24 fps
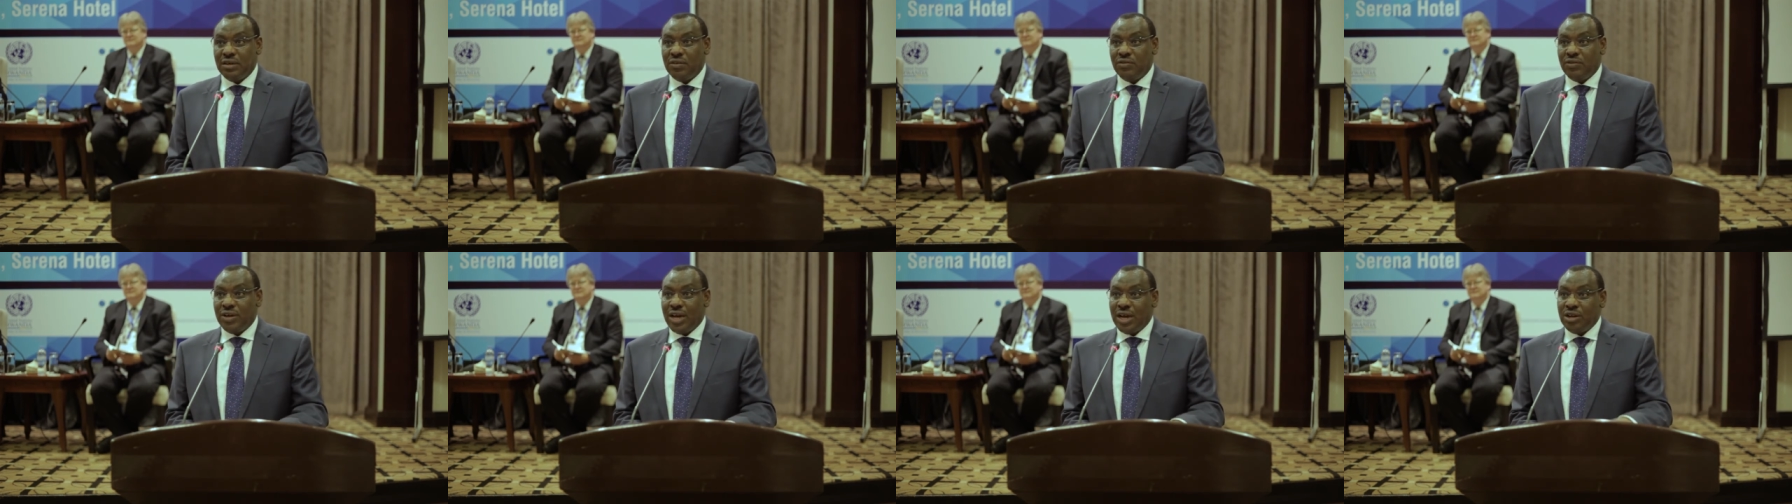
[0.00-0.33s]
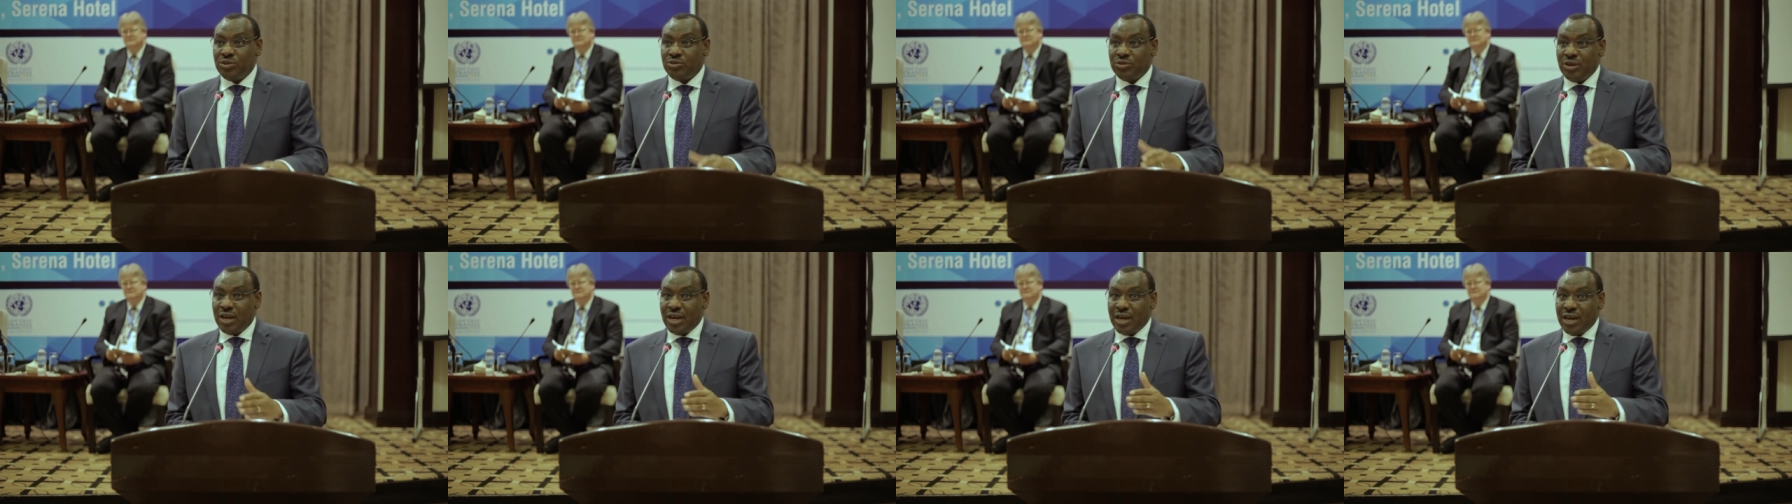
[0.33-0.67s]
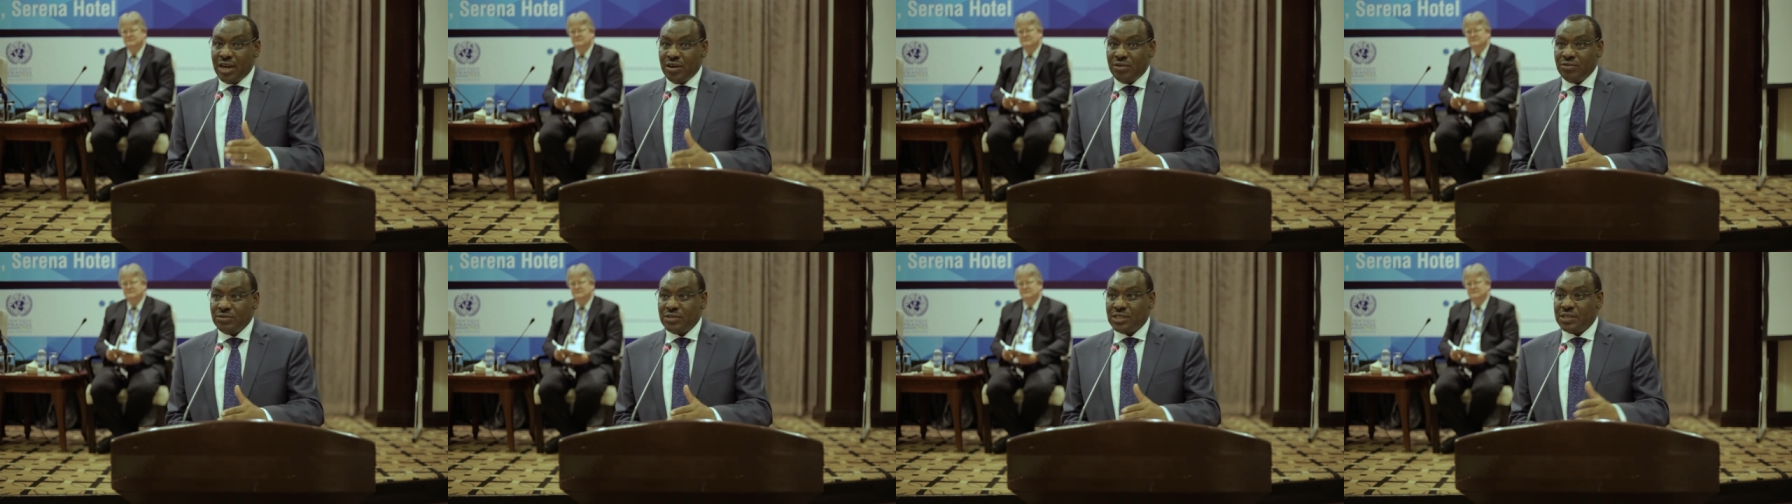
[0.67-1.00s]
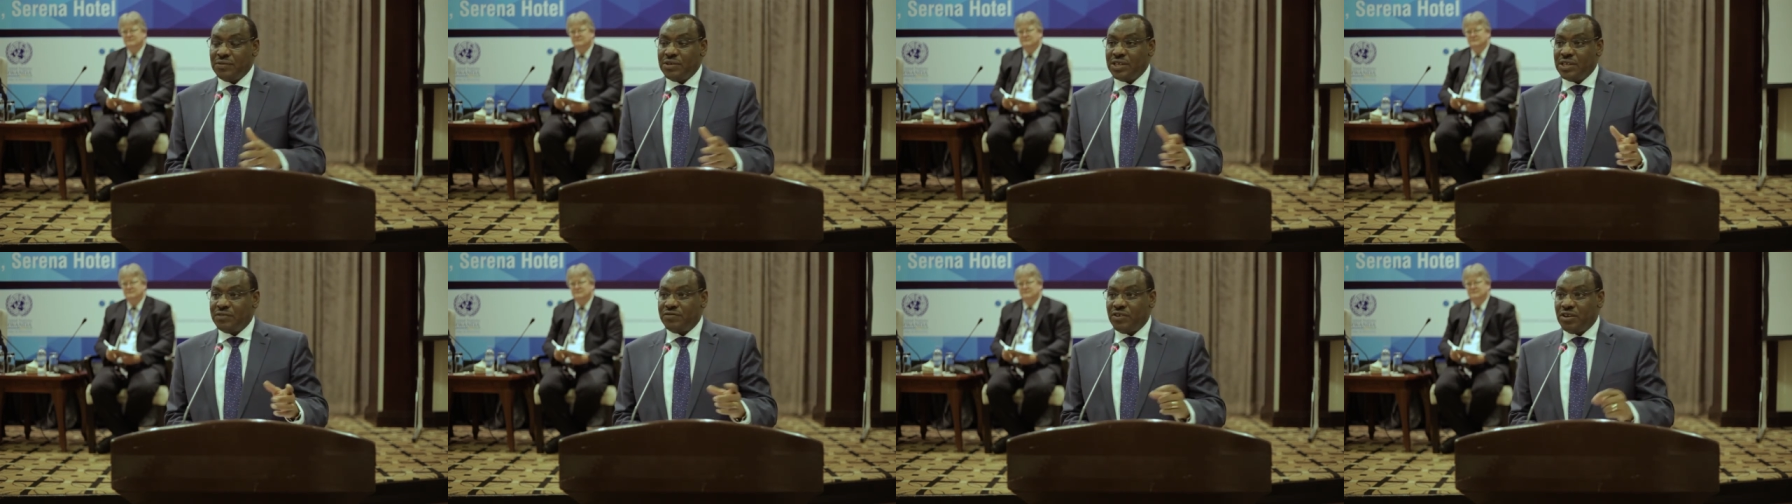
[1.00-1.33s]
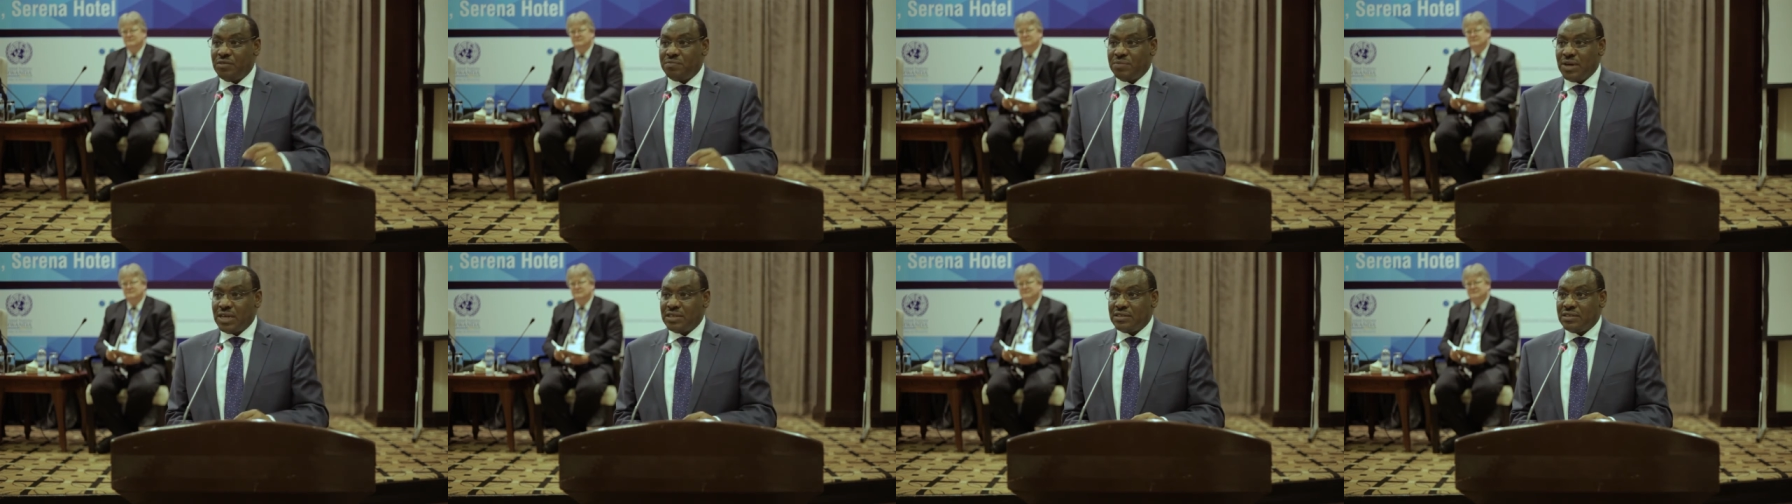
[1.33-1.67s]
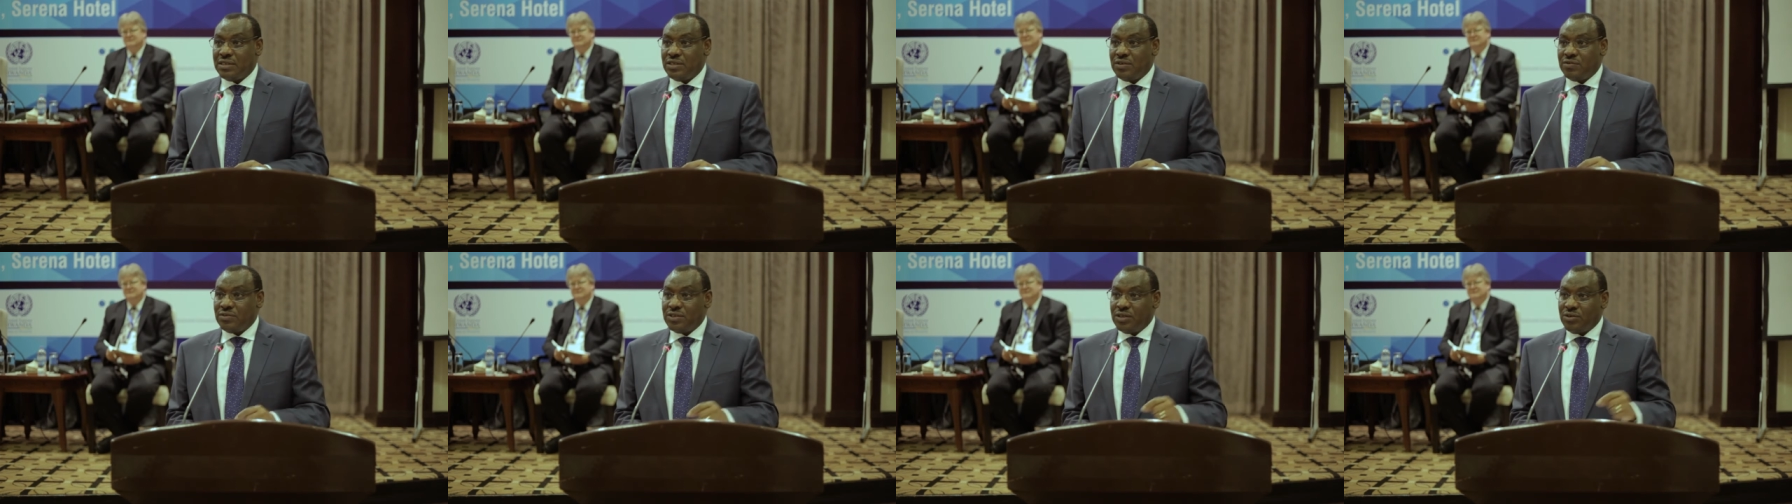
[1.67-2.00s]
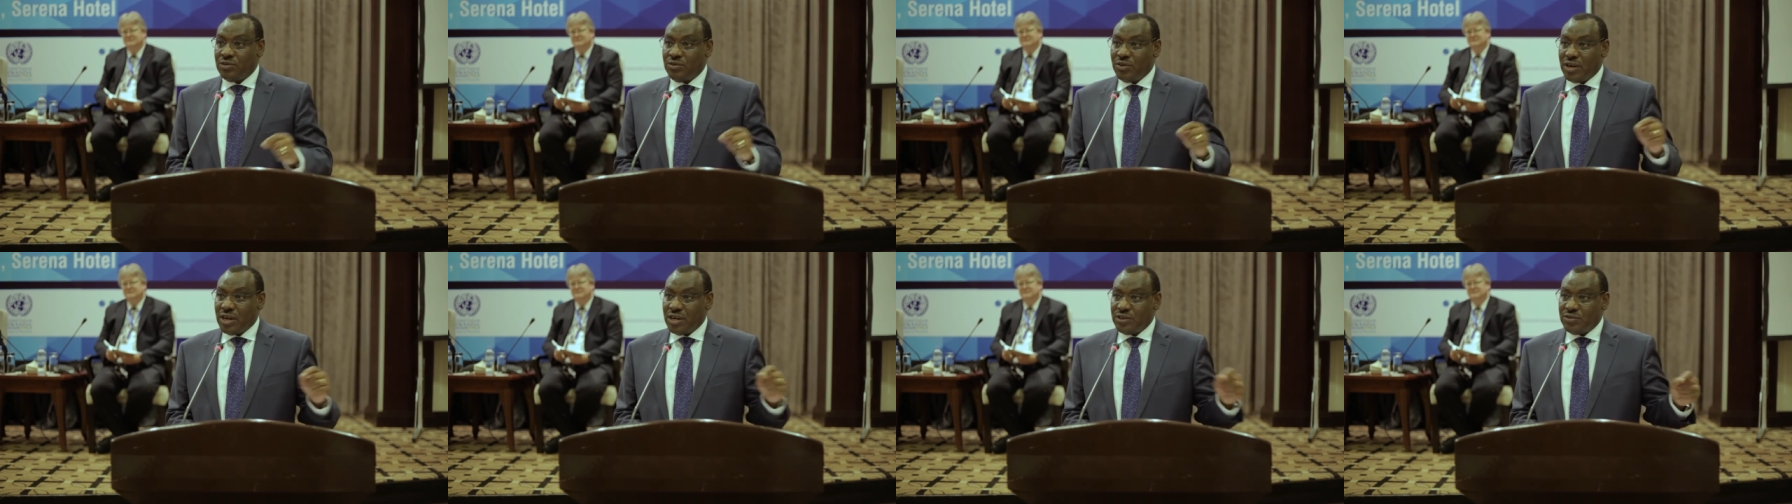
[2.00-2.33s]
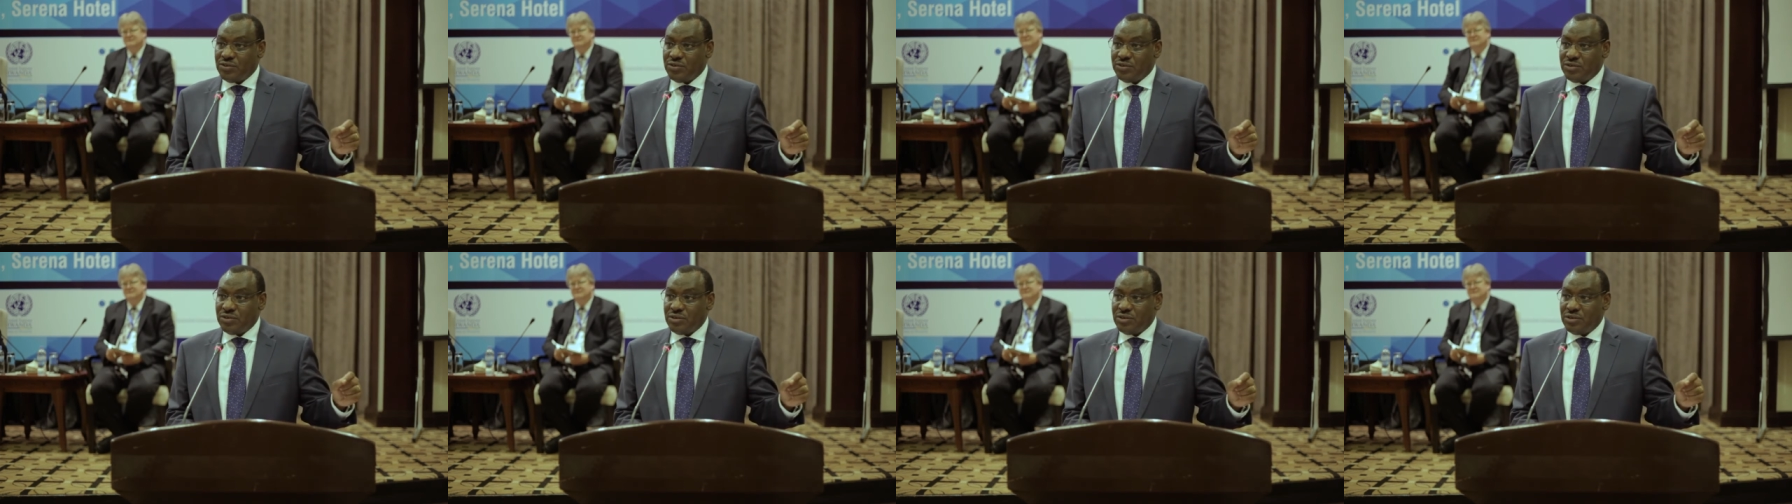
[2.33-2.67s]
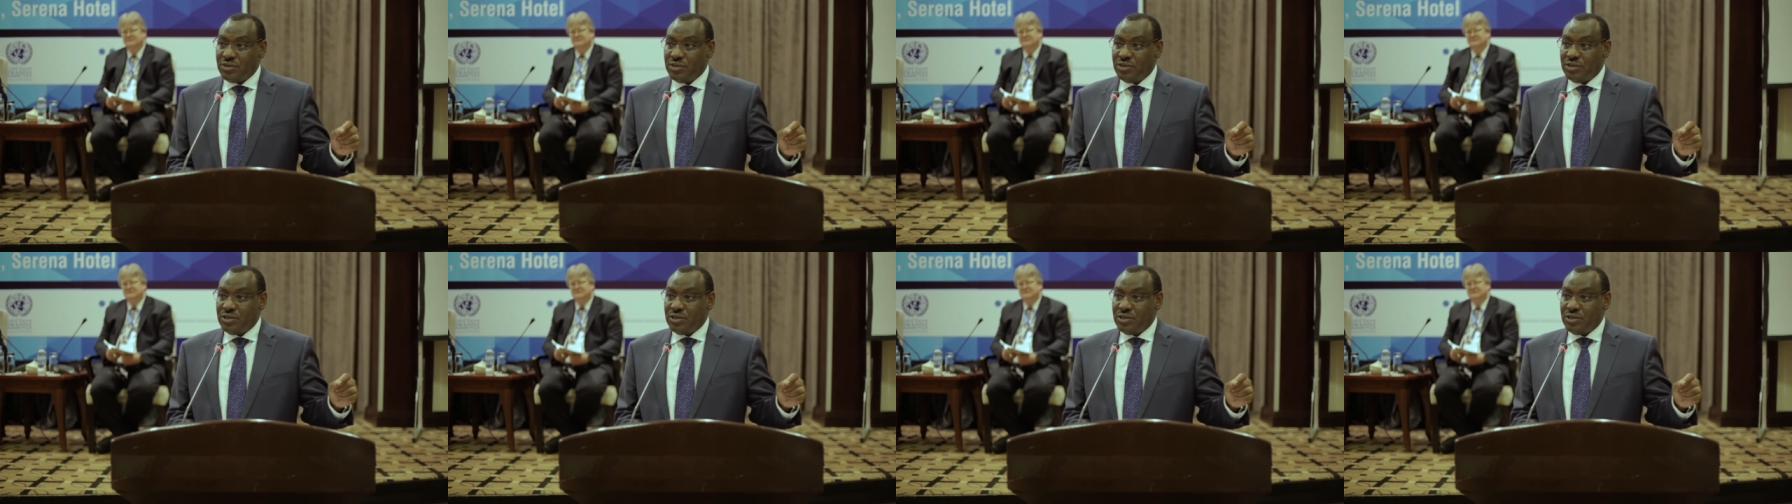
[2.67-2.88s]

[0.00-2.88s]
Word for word: we had to allow 75% of the collateral